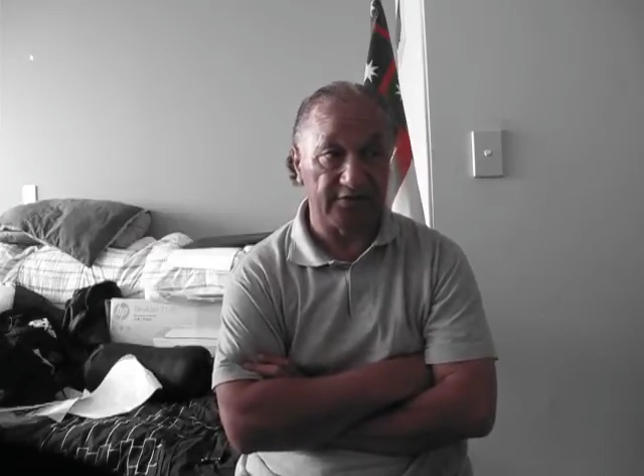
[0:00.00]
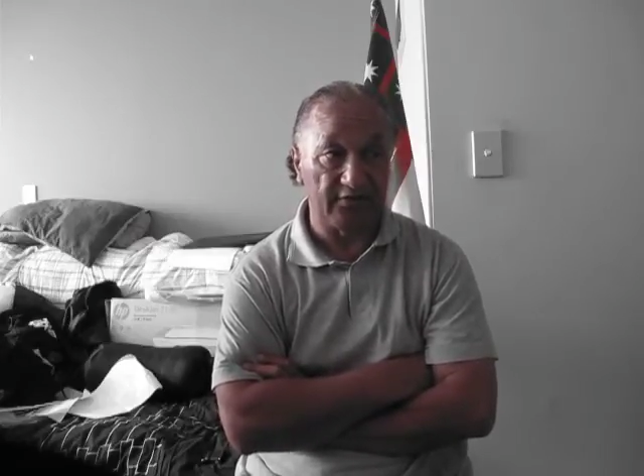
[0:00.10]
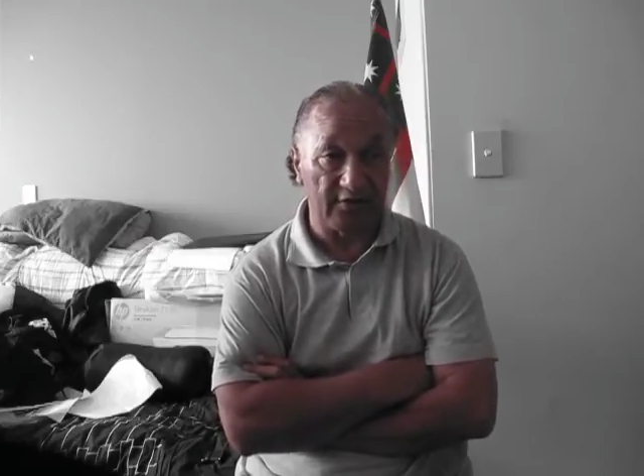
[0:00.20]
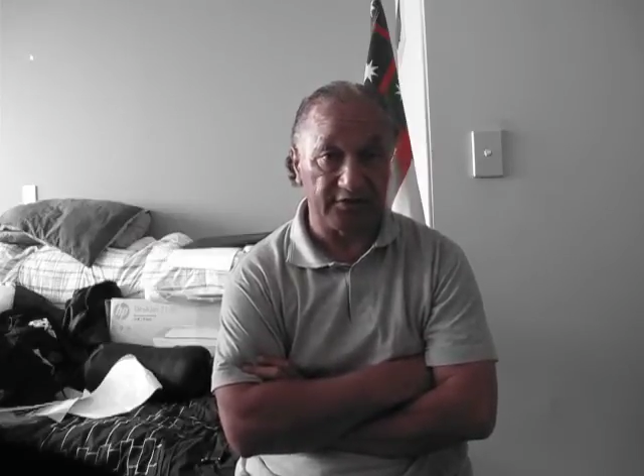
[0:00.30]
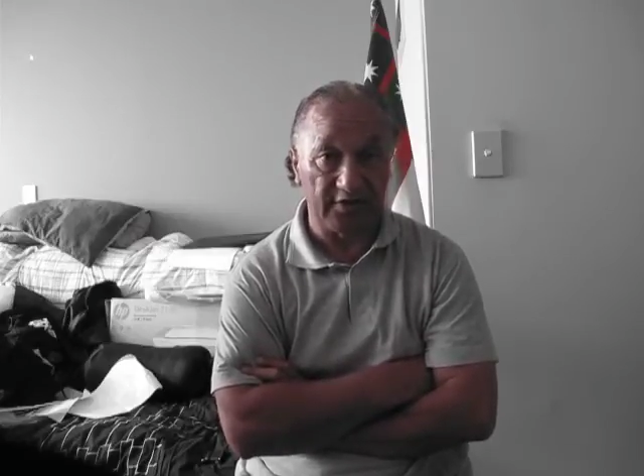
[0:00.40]

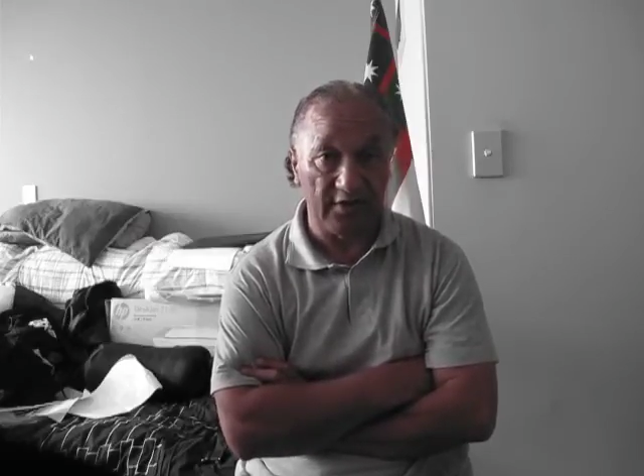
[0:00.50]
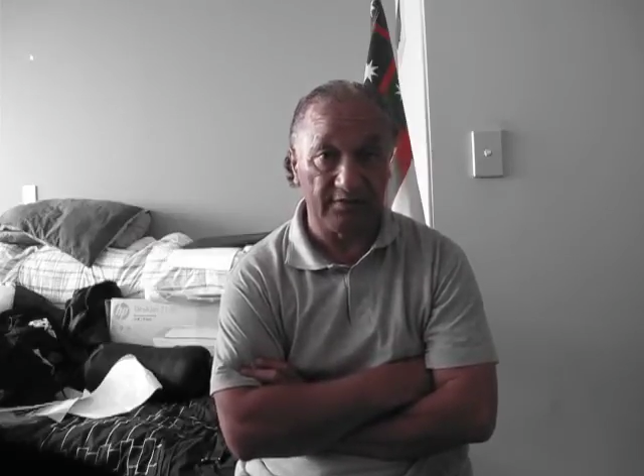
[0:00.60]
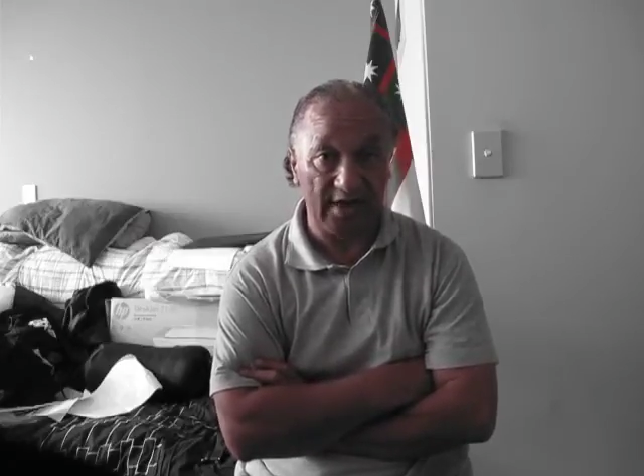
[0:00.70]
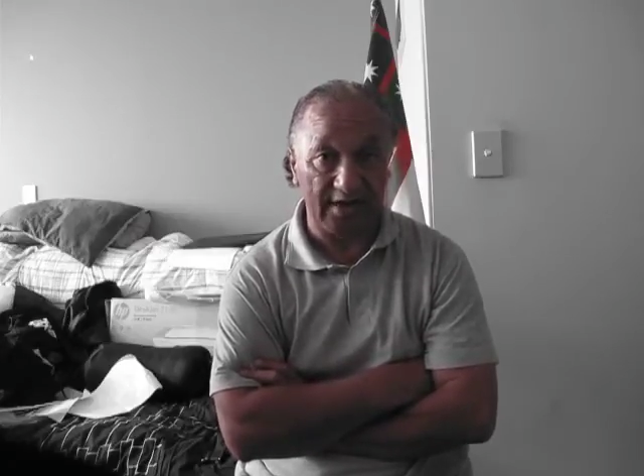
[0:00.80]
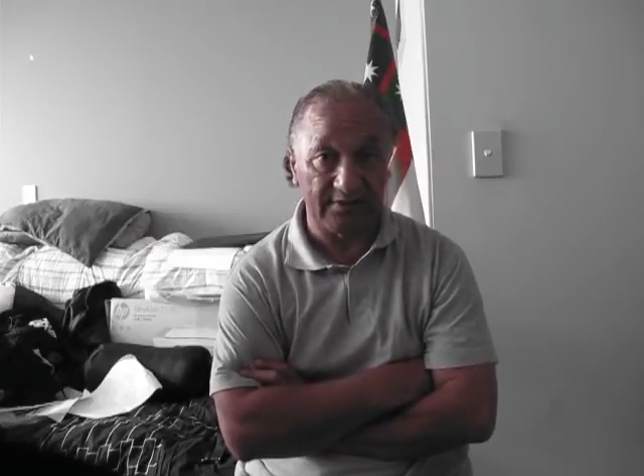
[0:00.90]
you've got your
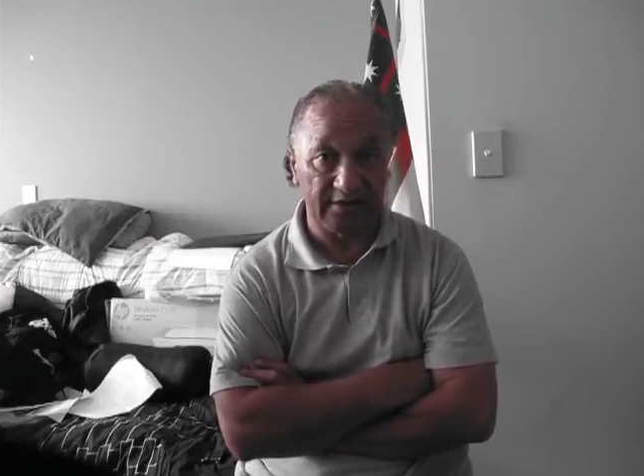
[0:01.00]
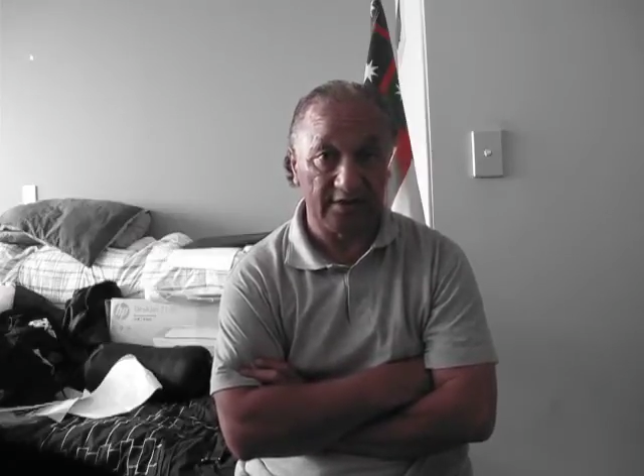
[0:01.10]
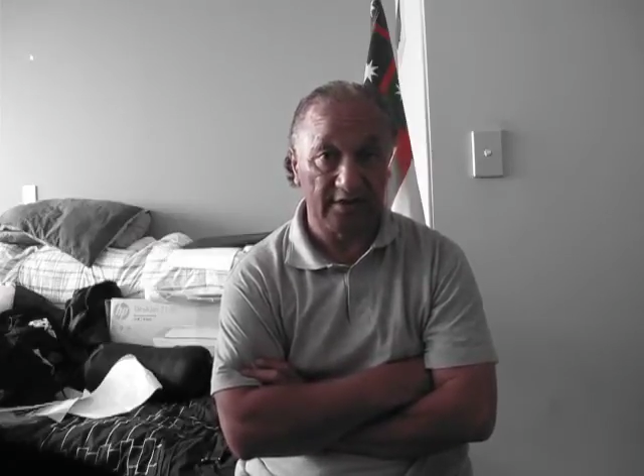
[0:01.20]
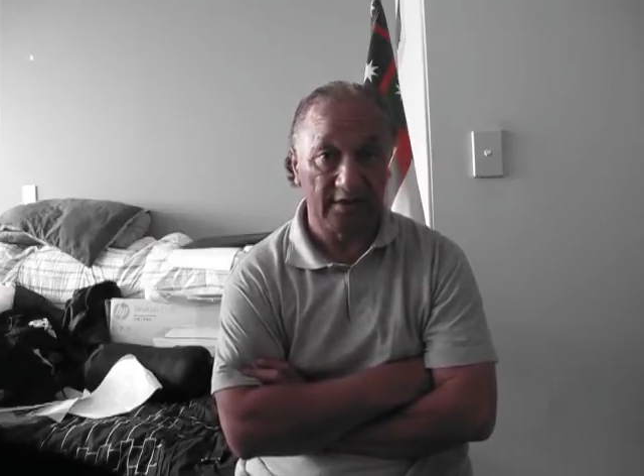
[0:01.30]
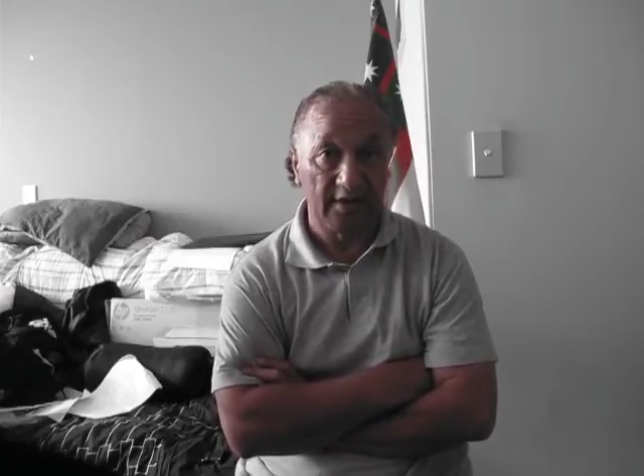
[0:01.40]
own parliament
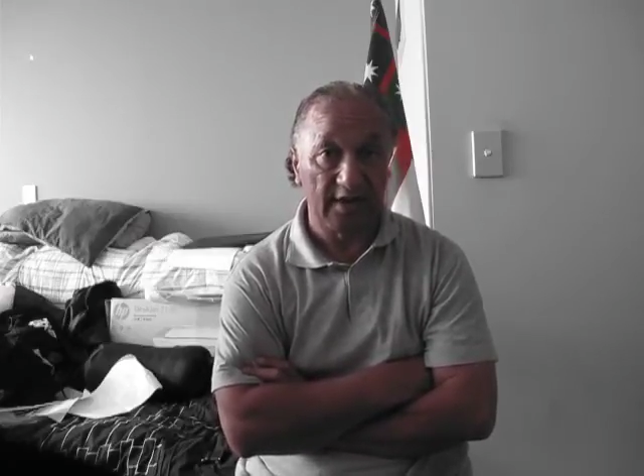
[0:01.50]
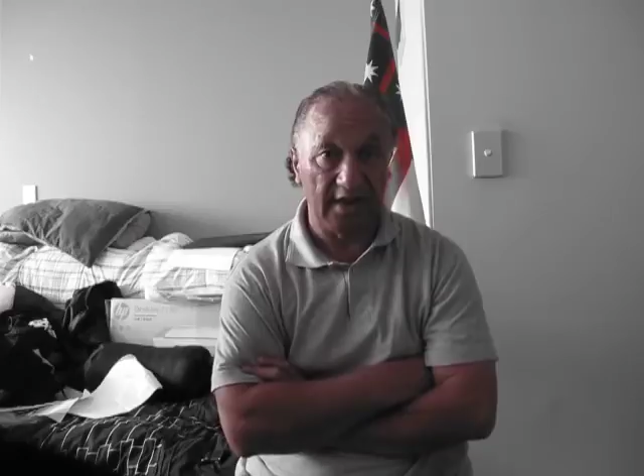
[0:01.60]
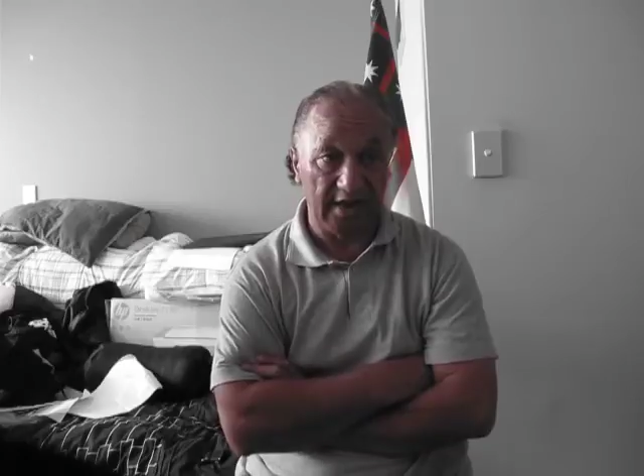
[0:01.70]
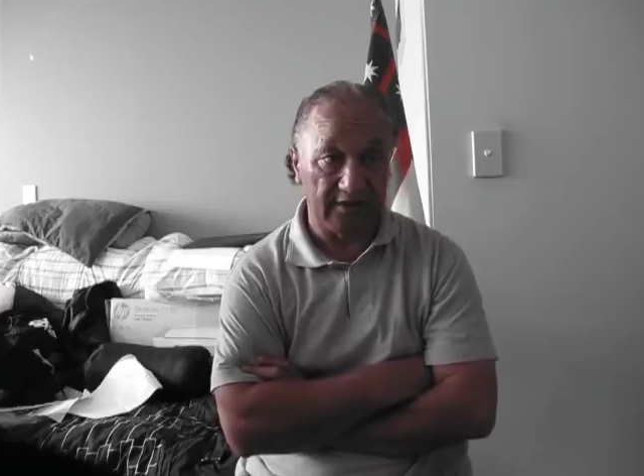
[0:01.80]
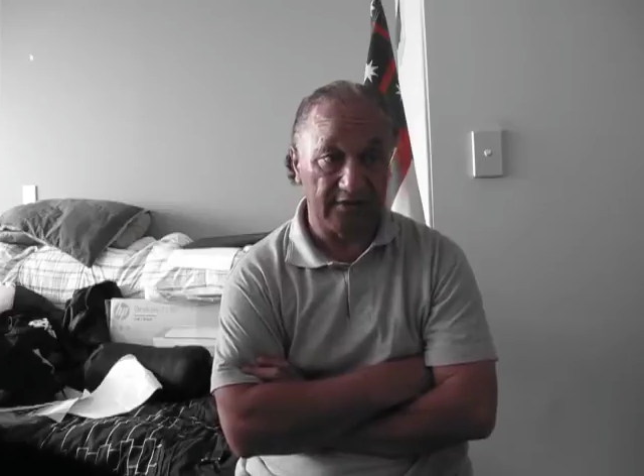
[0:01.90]

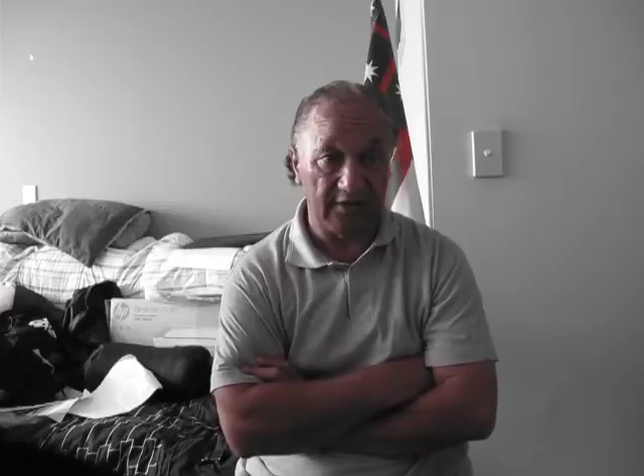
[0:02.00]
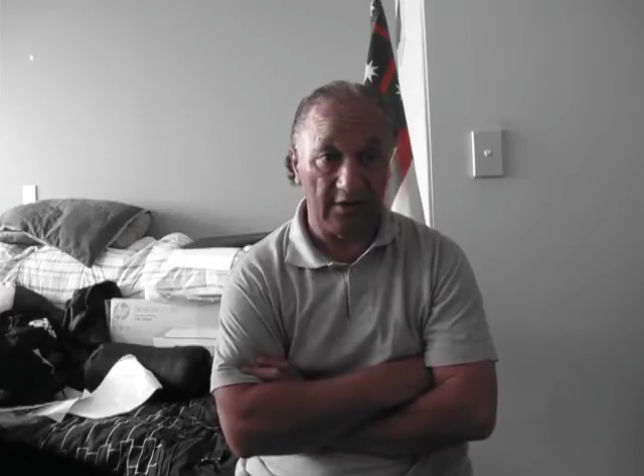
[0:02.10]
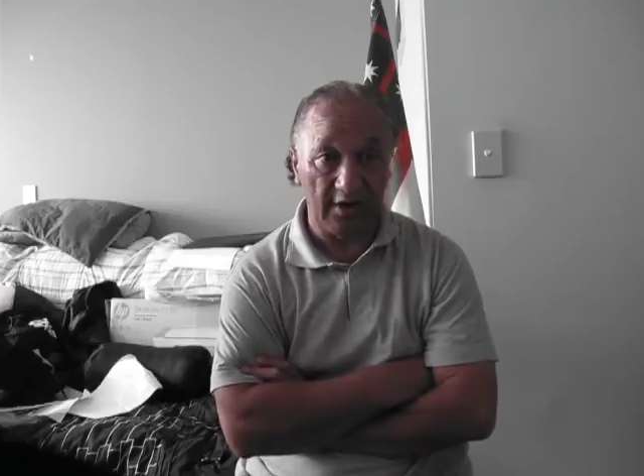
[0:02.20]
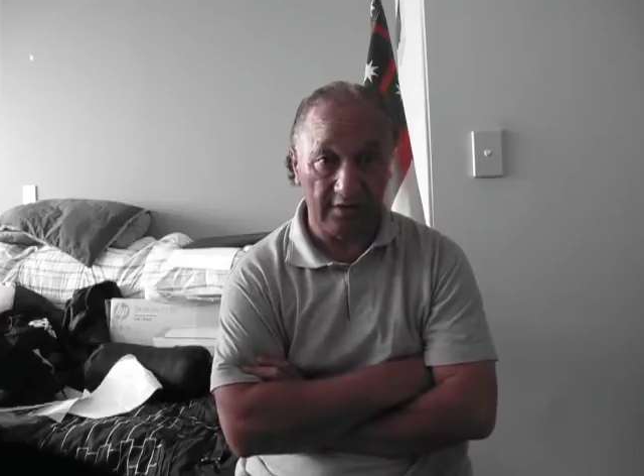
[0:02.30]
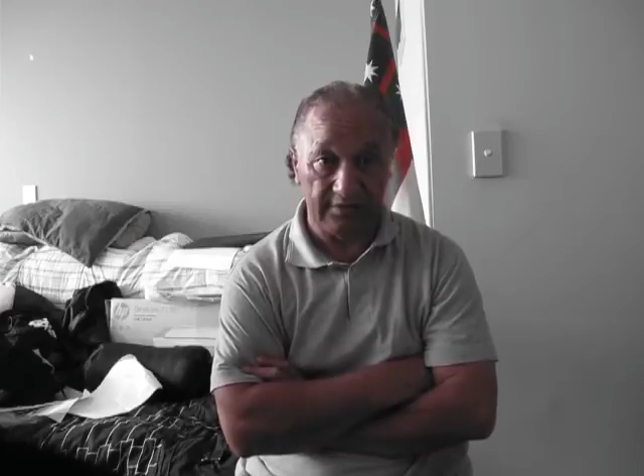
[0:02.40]
and your
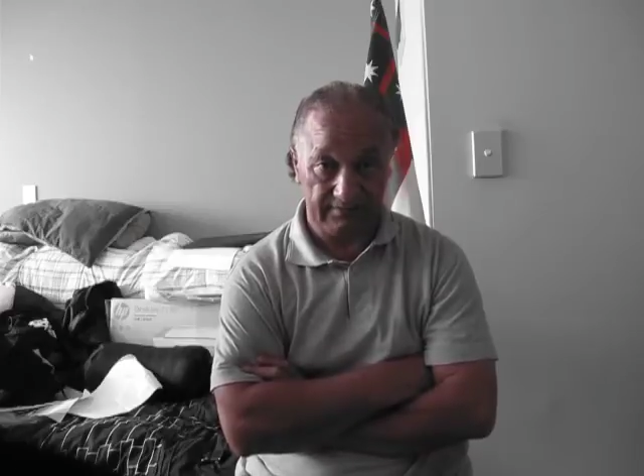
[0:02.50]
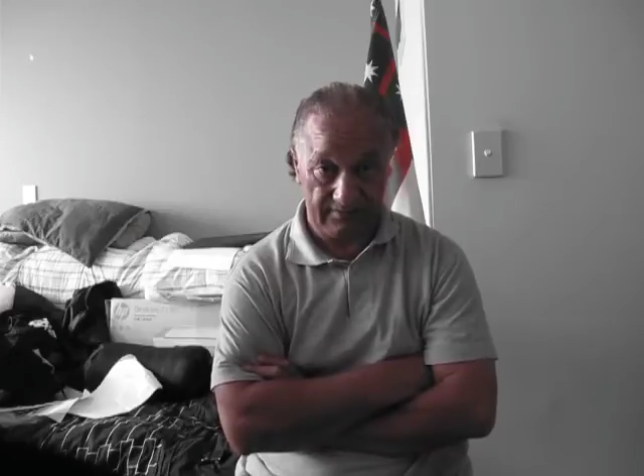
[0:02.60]
own